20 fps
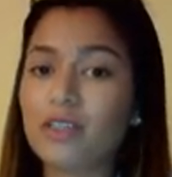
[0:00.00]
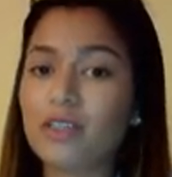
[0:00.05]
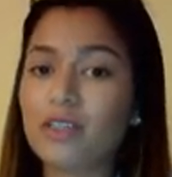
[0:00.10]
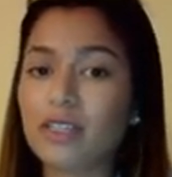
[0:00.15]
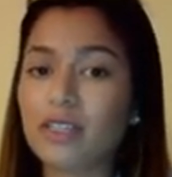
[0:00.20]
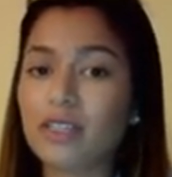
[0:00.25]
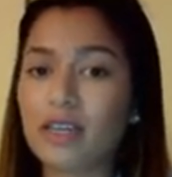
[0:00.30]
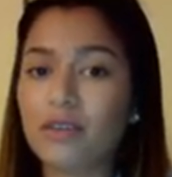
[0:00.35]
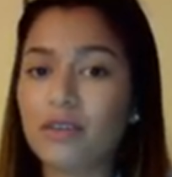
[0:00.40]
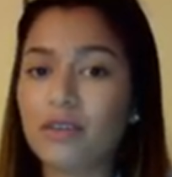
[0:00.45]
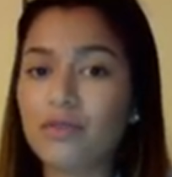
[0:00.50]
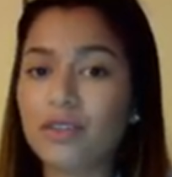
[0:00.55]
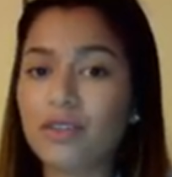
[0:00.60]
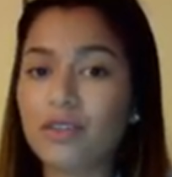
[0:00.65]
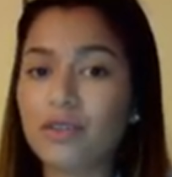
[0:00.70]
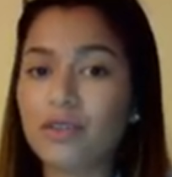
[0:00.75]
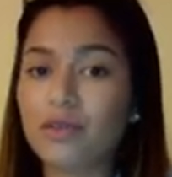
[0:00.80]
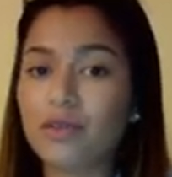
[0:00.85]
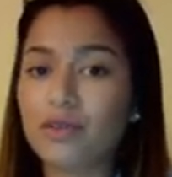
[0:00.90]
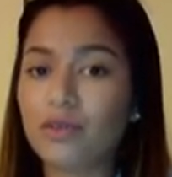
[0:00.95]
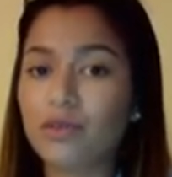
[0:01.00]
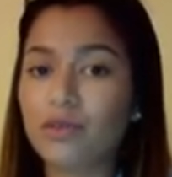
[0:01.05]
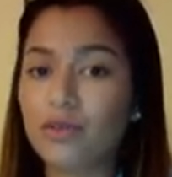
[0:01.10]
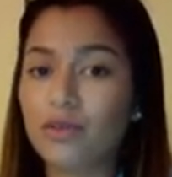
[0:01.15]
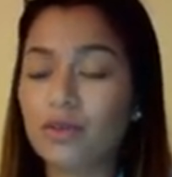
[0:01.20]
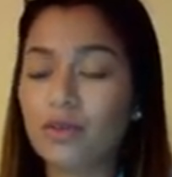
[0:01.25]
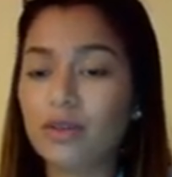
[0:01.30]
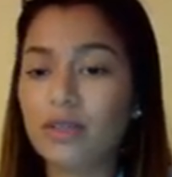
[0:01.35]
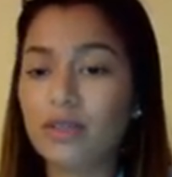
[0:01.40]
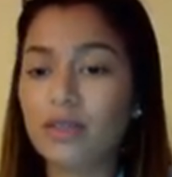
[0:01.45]
that's left
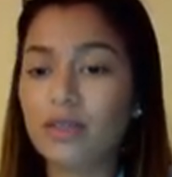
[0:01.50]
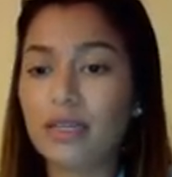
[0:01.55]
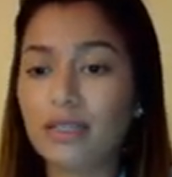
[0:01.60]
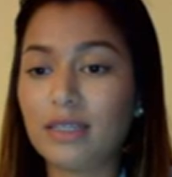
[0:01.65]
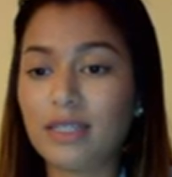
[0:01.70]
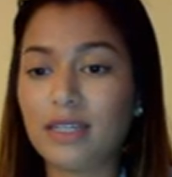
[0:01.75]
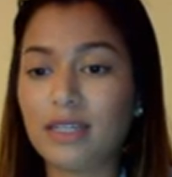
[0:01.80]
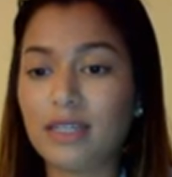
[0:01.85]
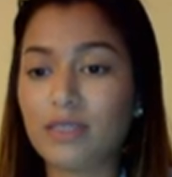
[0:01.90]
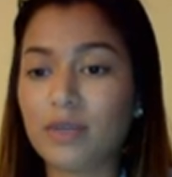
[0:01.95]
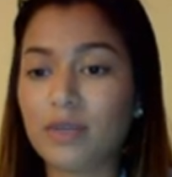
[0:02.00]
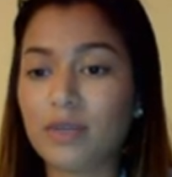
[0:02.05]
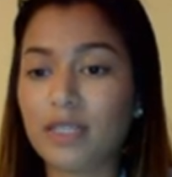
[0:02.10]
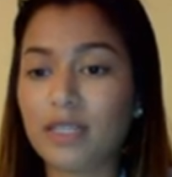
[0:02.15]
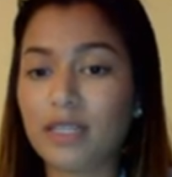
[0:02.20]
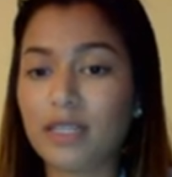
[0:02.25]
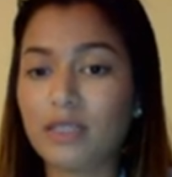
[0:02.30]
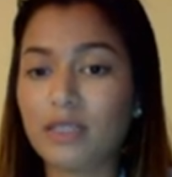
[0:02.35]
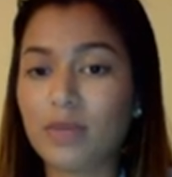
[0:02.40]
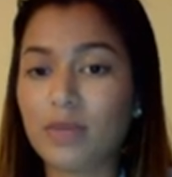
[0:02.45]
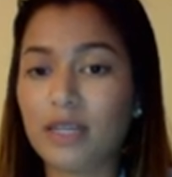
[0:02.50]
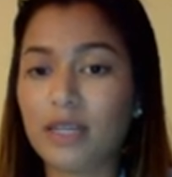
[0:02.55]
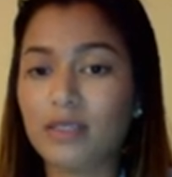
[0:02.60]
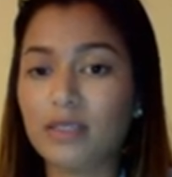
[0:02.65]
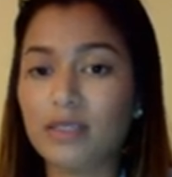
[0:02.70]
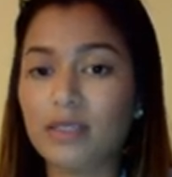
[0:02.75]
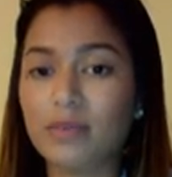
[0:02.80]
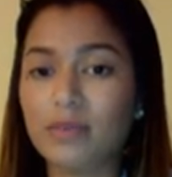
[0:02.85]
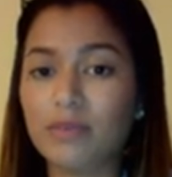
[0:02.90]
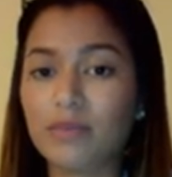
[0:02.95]
stays in my tens
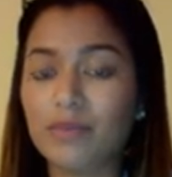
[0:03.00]
place.